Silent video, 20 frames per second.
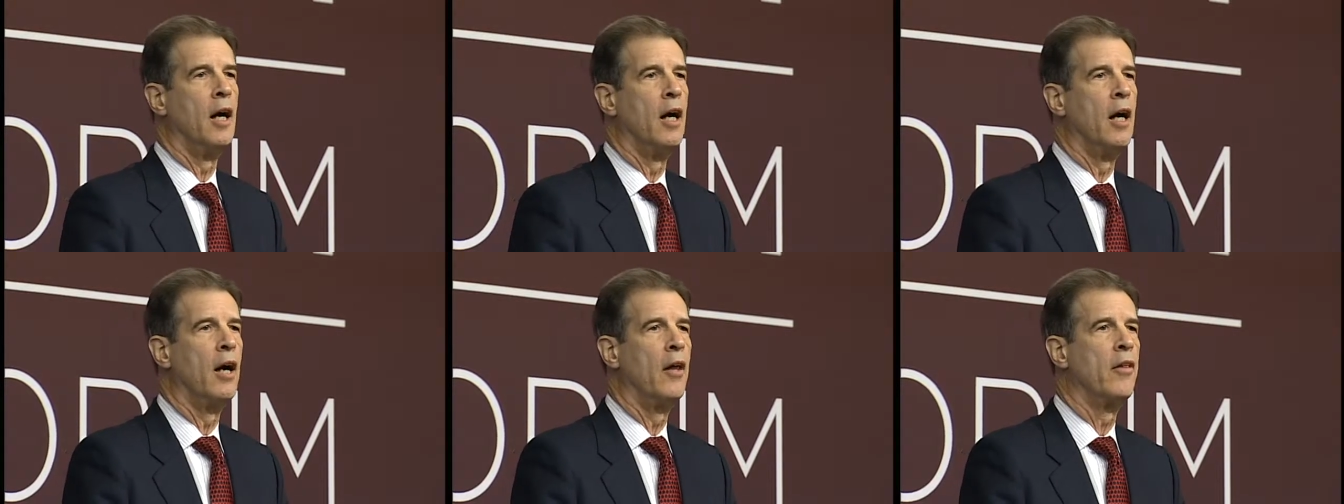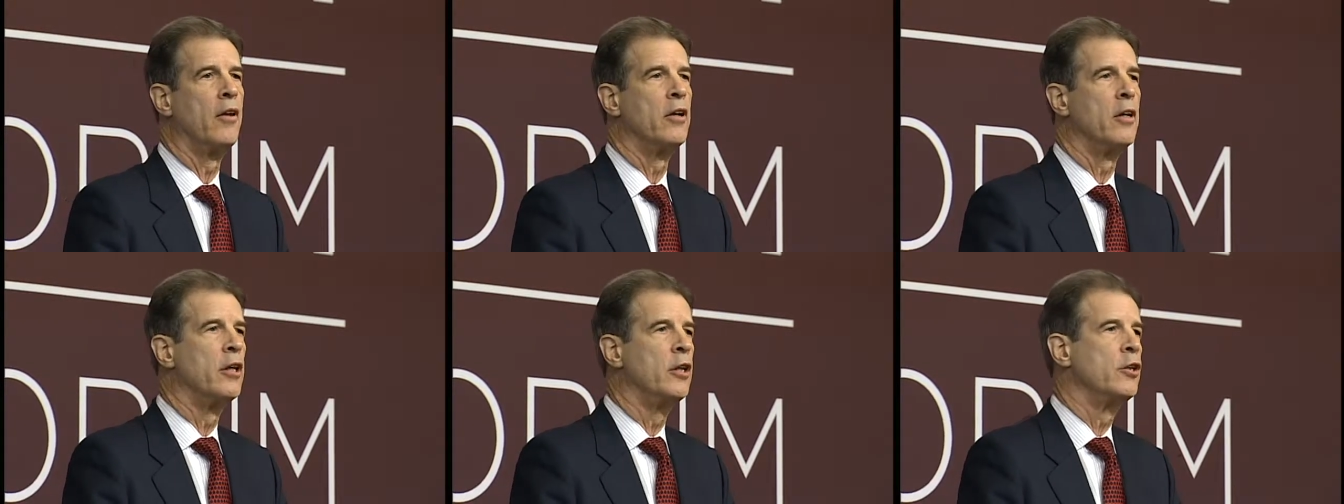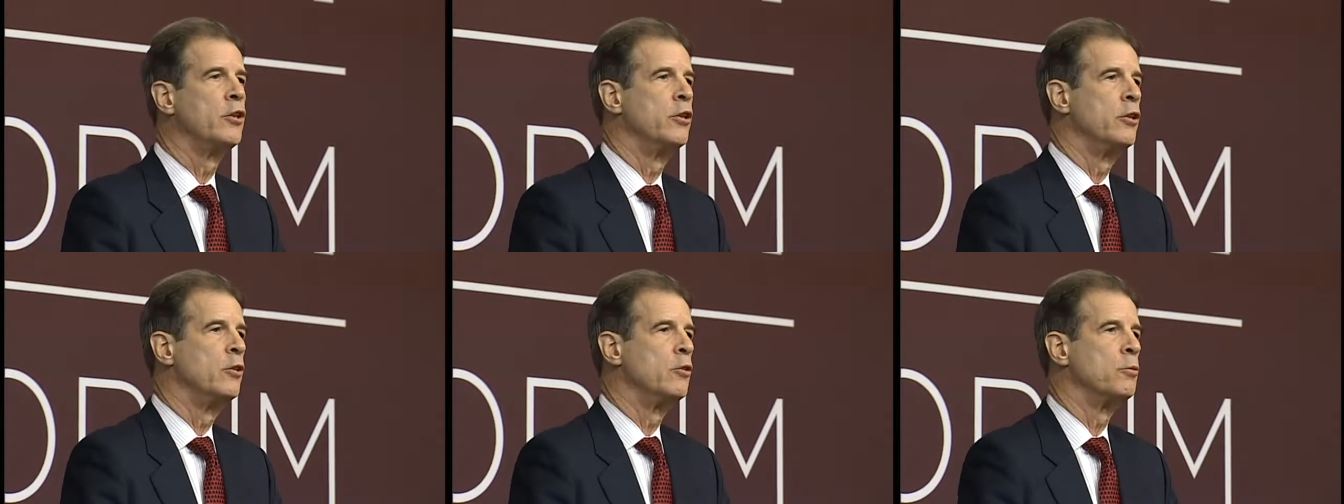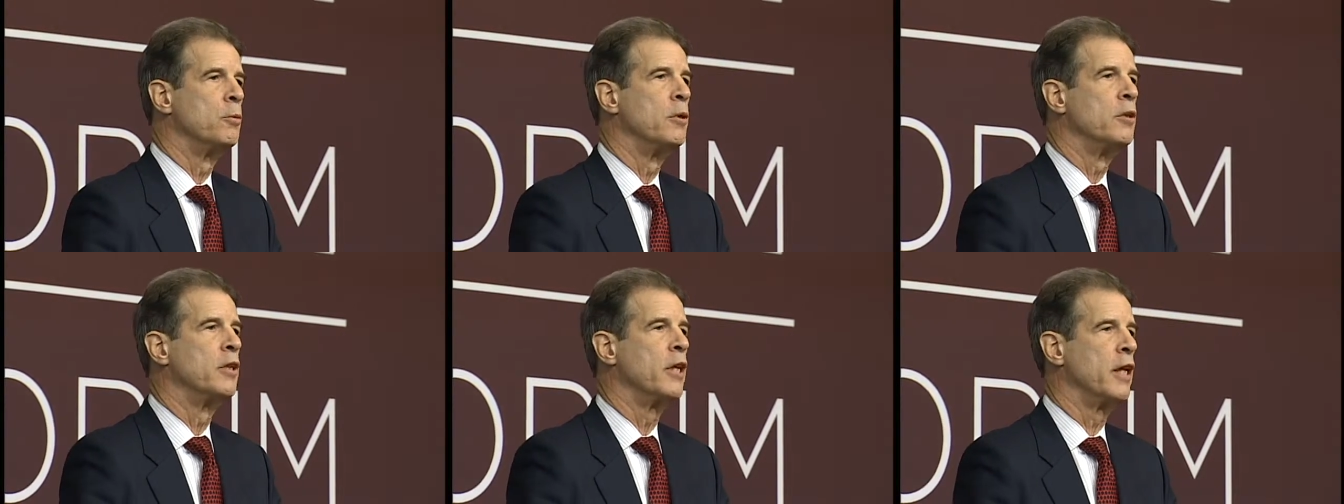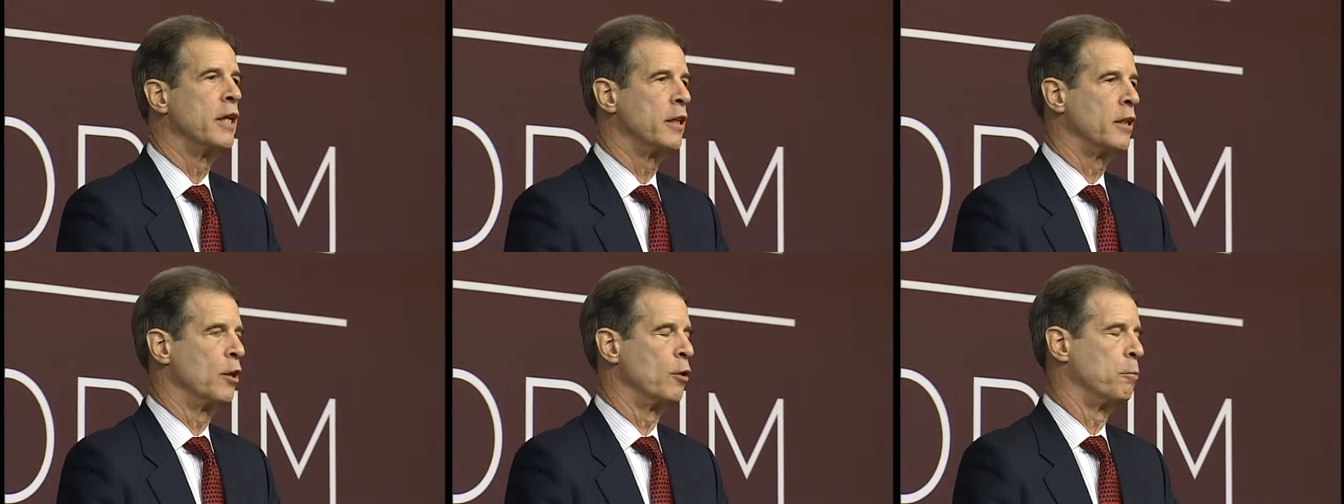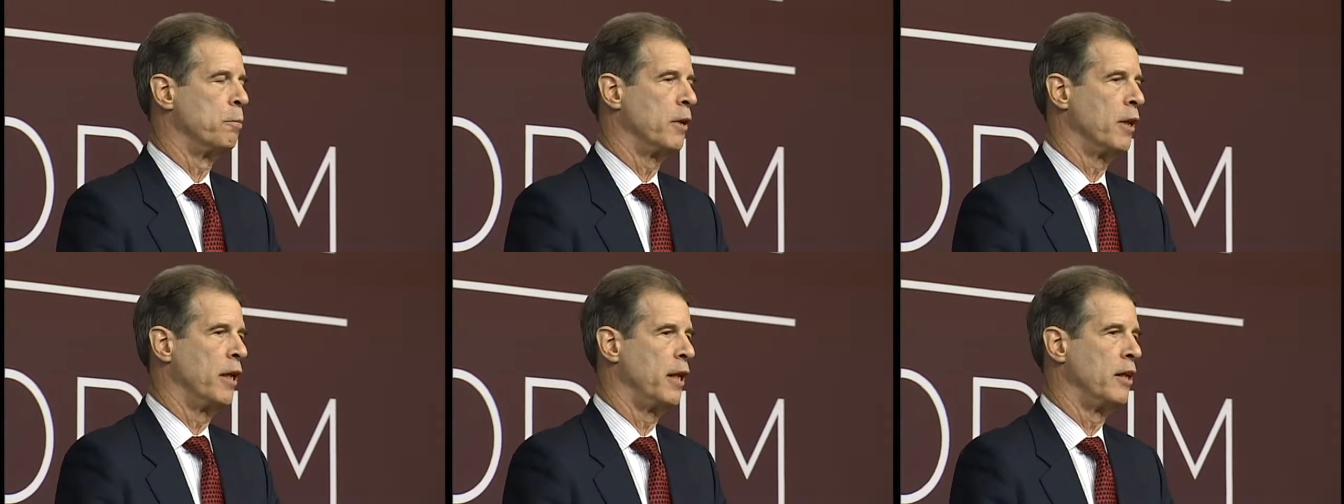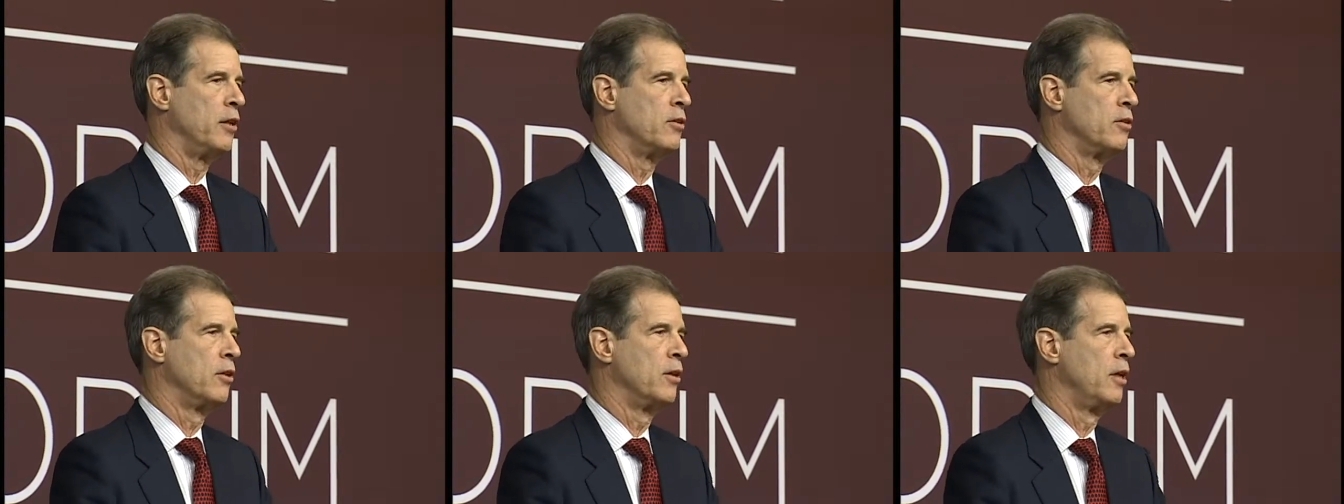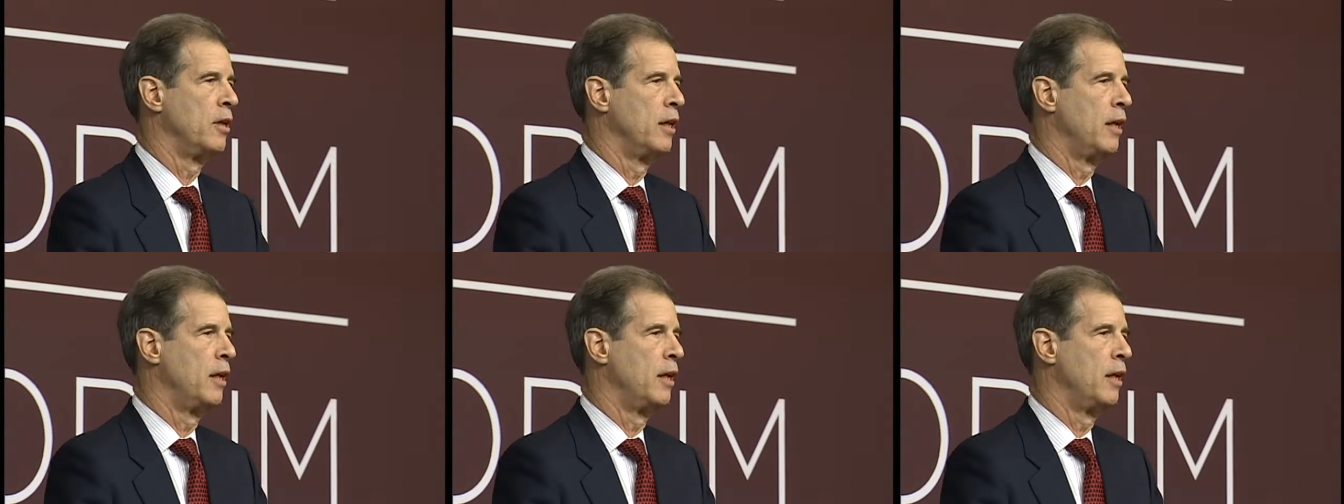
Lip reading: Other issues will take their place,